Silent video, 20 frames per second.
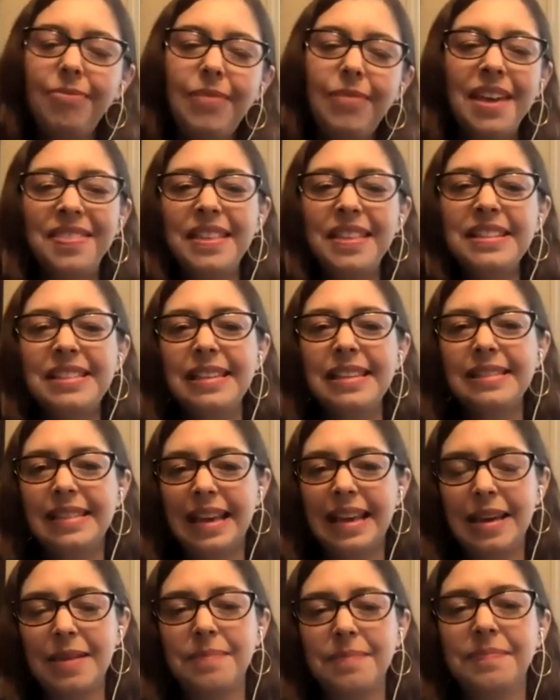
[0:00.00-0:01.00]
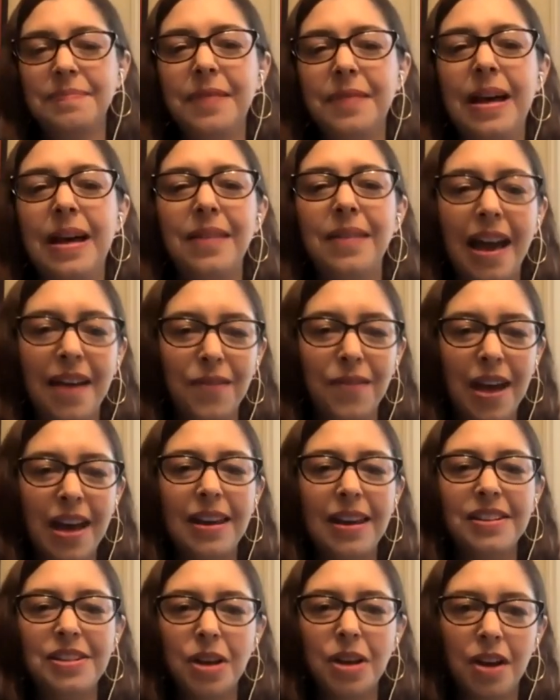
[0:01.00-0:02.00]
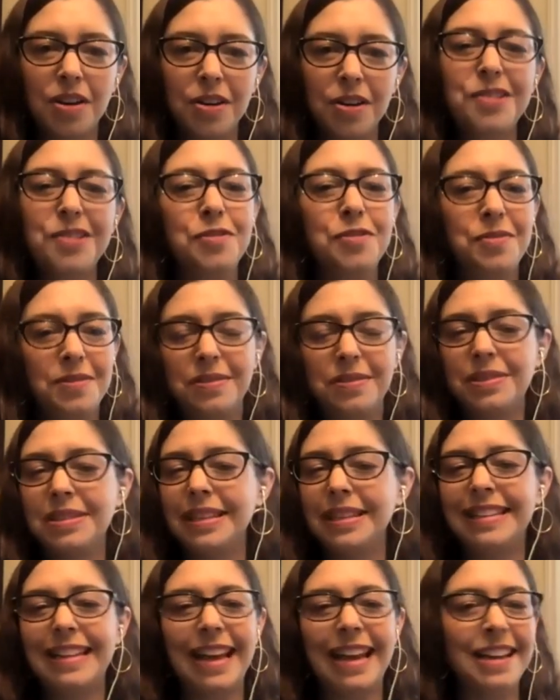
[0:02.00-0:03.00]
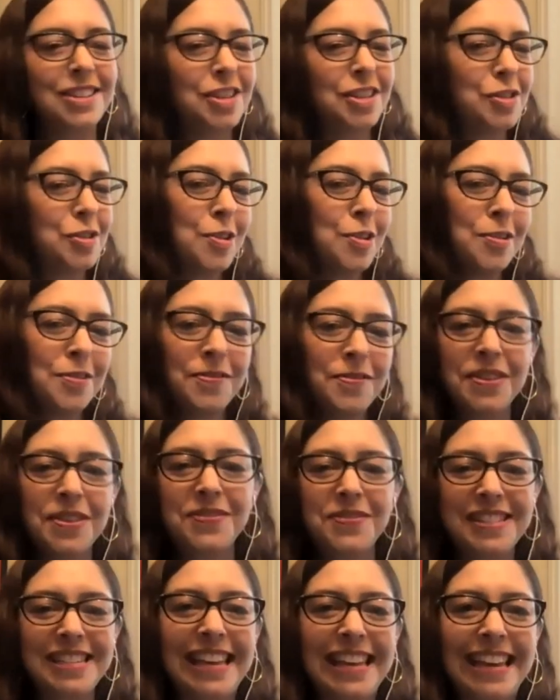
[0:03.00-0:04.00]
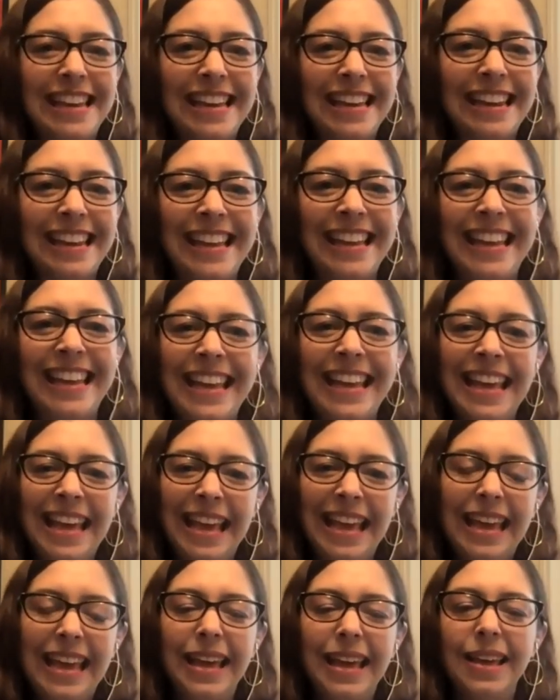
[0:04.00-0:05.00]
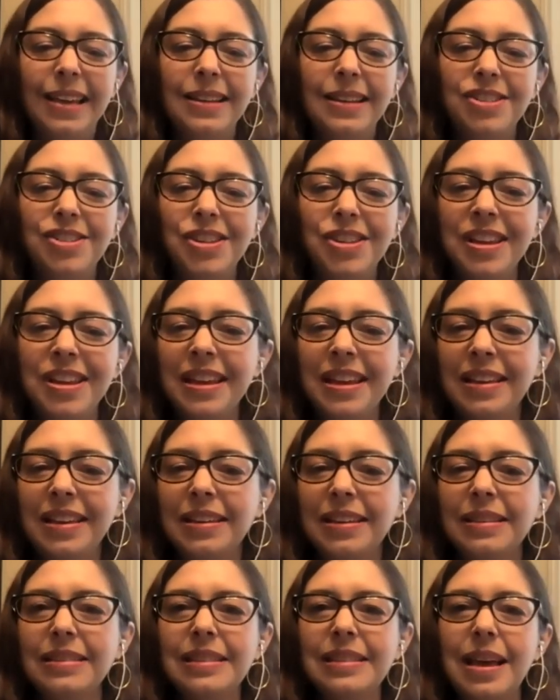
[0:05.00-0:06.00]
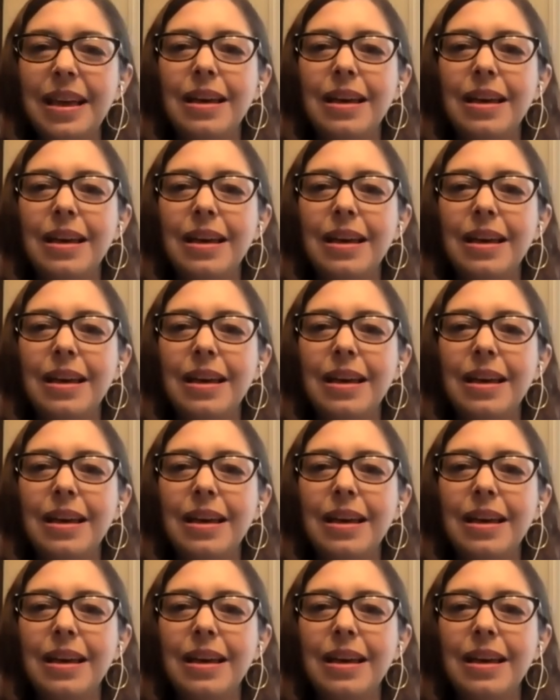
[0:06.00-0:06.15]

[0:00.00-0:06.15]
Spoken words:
this is, well, I've got a daughter who today just turned 15, and she is